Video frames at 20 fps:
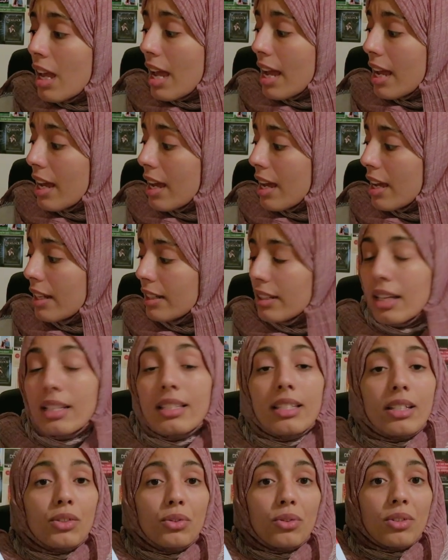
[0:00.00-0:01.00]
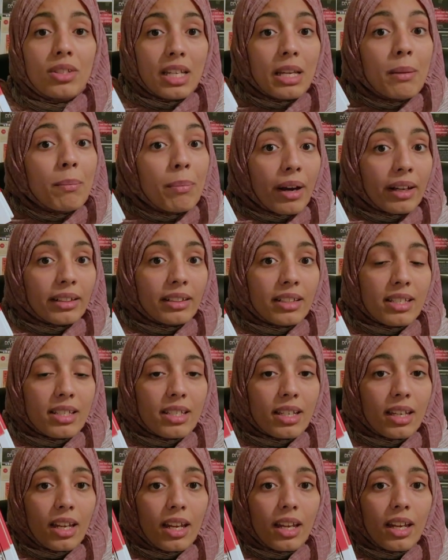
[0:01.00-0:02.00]
and it deals with teen
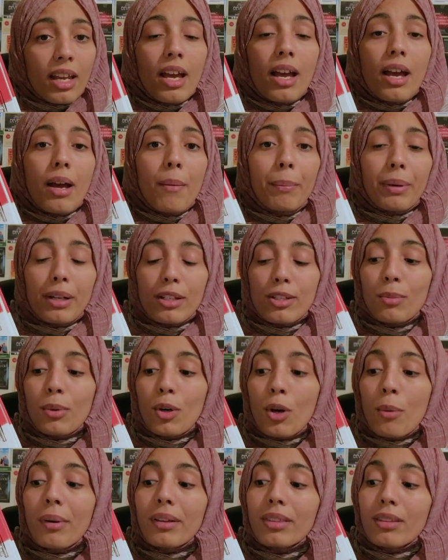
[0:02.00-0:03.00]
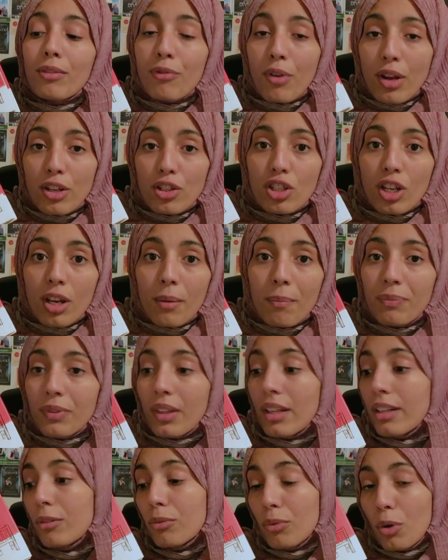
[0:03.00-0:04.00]
pregnancy, but it's more about the friendship
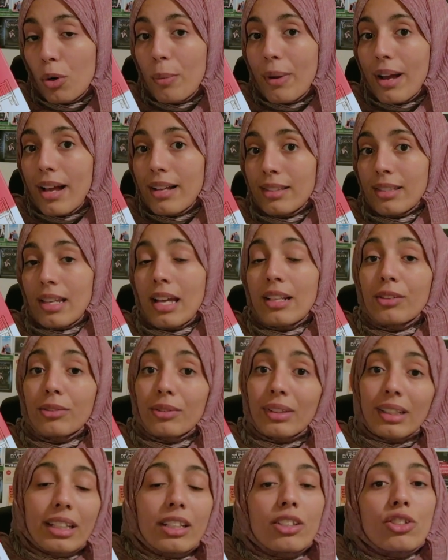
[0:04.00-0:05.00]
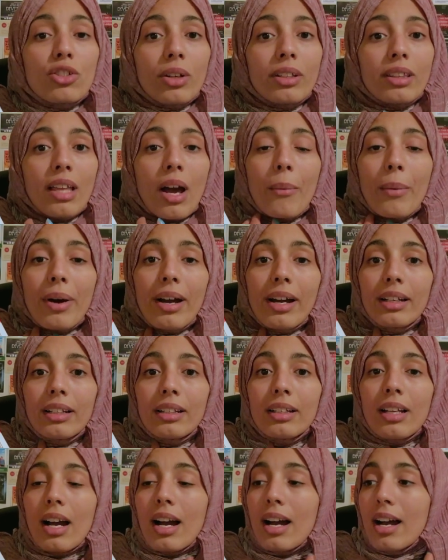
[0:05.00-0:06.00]
than a romance, and I really enjoyed that
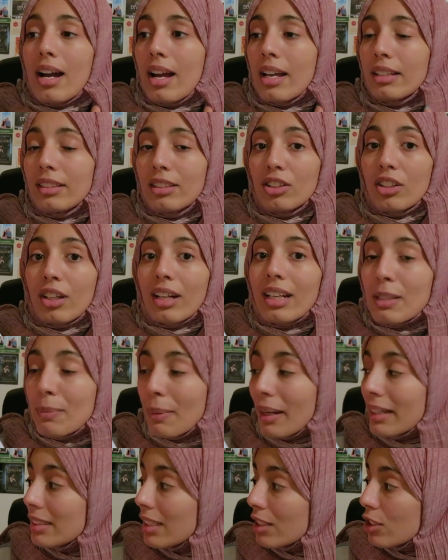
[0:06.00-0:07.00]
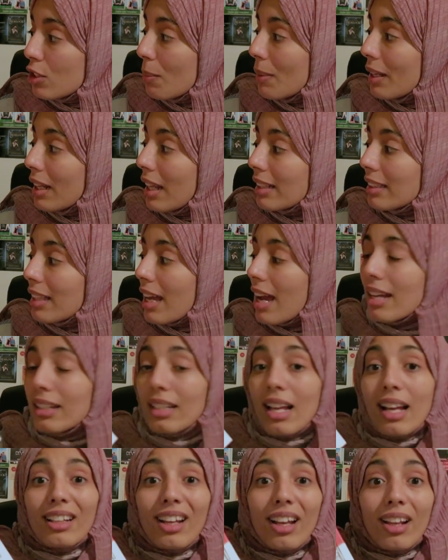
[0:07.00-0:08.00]
one. I did not expect it to be like
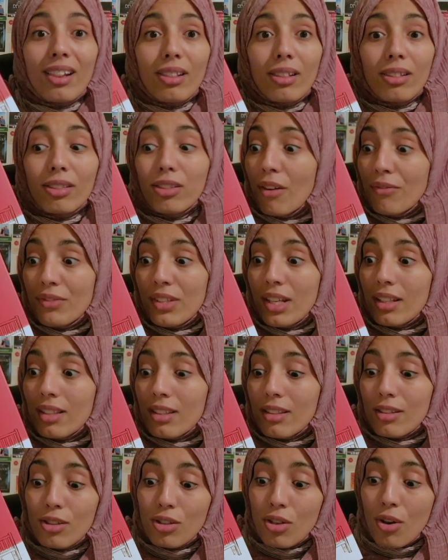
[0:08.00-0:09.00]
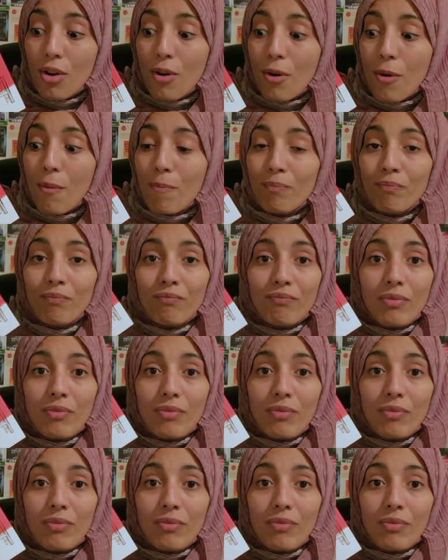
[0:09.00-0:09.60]
that, and I loved it, so